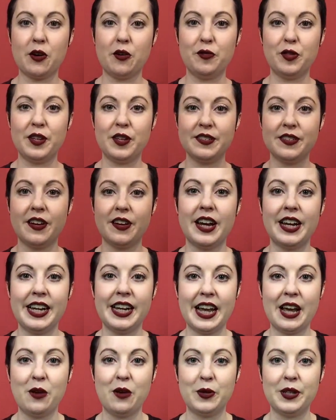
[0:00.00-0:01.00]
of the
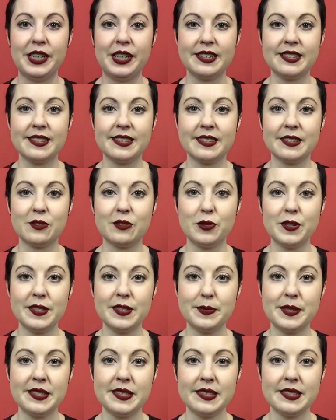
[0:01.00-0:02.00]
Tiny Owl Knits
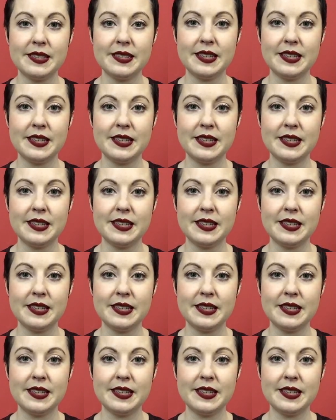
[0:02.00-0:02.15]
Christmas